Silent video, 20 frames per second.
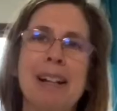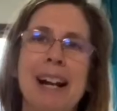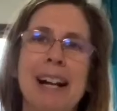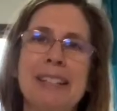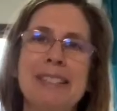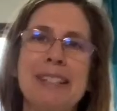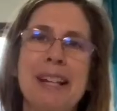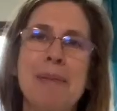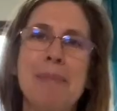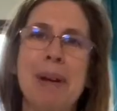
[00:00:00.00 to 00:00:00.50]

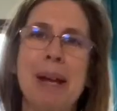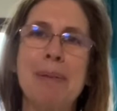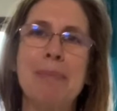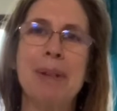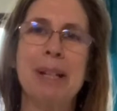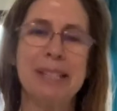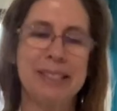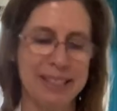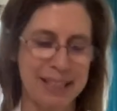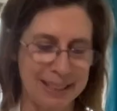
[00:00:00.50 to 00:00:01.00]
God's
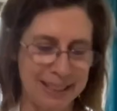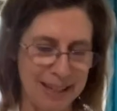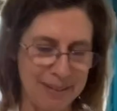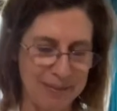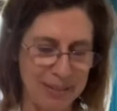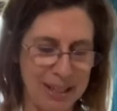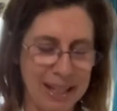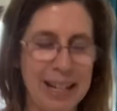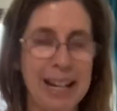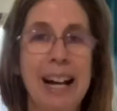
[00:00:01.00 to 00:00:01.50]
commandments and
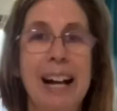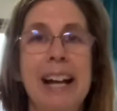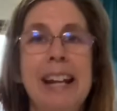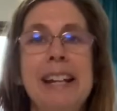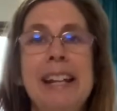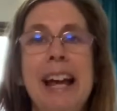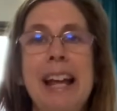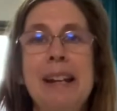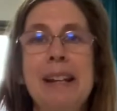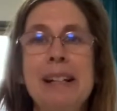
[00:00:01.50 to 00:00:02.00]
loving God
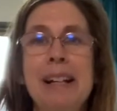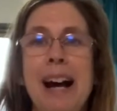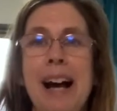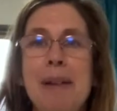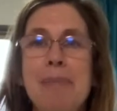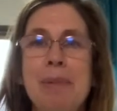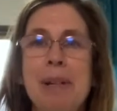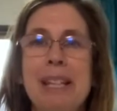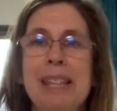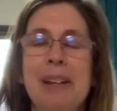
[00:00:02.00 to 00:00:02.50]
and
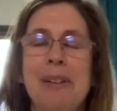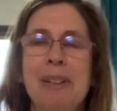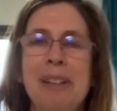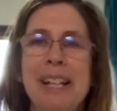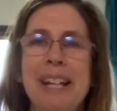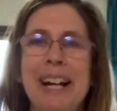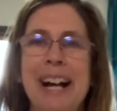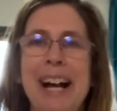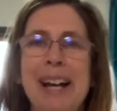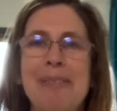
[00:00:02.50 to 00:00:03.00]
God being the only
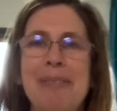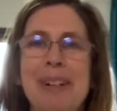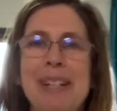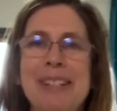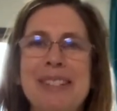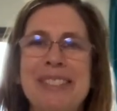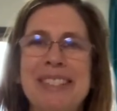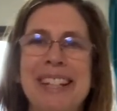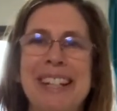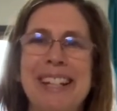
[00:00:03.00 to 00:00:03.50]
God when
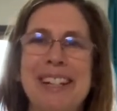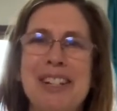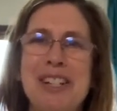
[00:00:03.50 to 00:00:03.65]
you sit at your